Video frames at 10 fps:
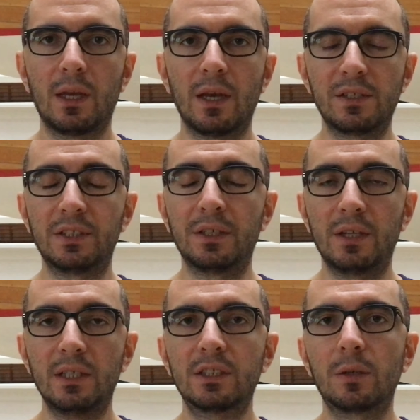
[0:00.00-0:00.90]
It is a
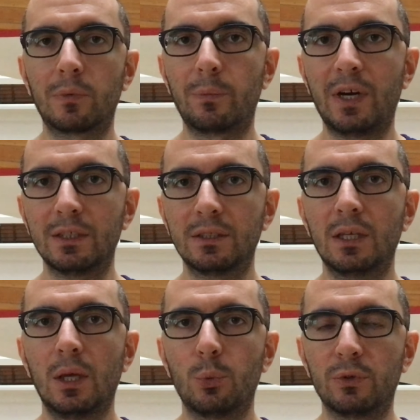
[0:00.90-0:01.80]
nice compromise
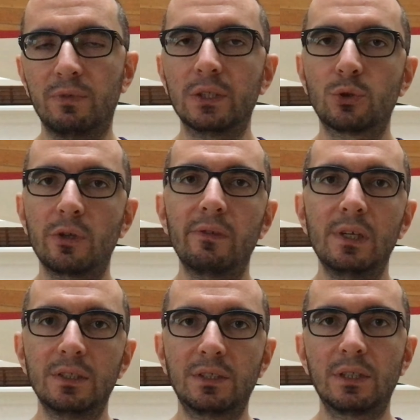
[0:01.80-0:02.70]
between
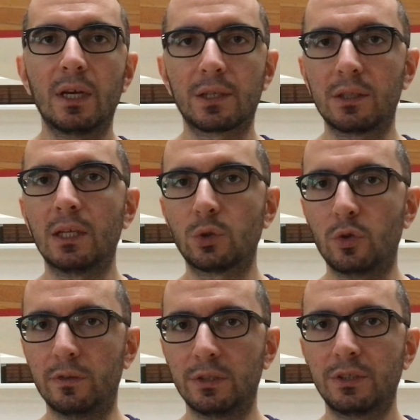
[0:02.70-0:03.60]
serverless and cloud
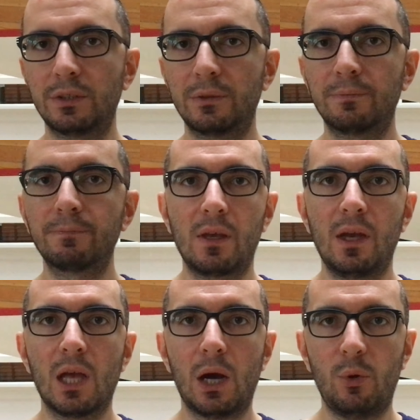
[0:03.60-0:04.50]
servers.
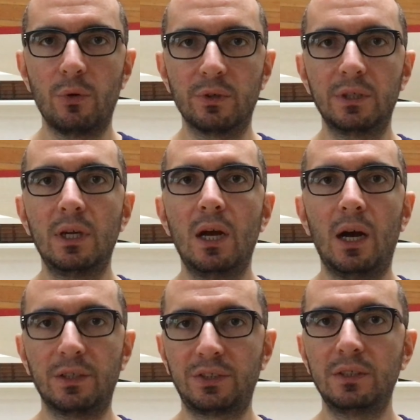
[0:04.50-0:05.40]
However,
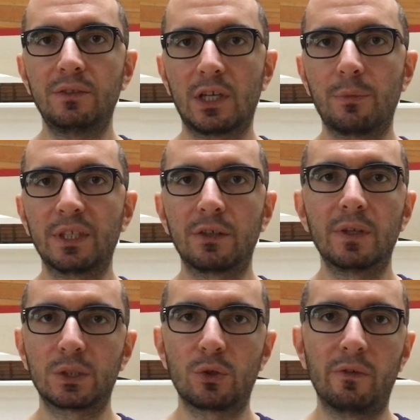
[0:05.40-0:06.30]
I still recommend giving
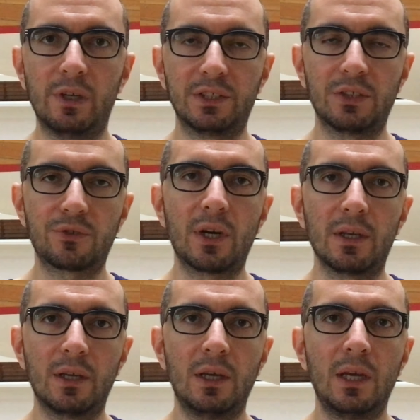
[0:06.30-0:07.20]
serverless a try,
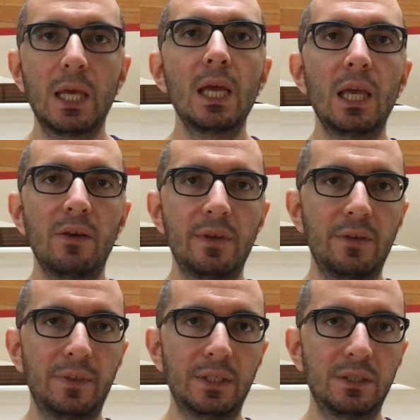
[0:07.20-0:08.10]
even if
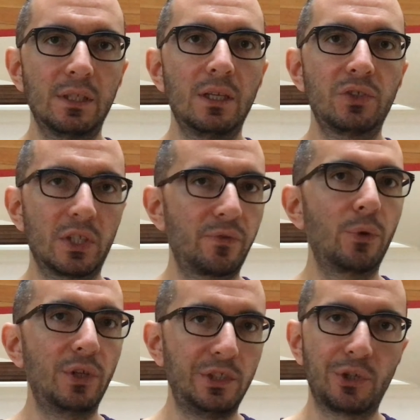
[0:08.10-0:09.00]
it is just for
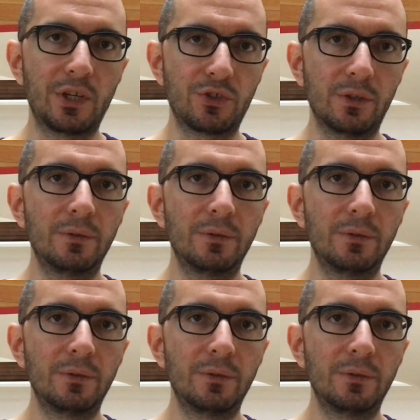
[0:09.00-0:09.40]
the education.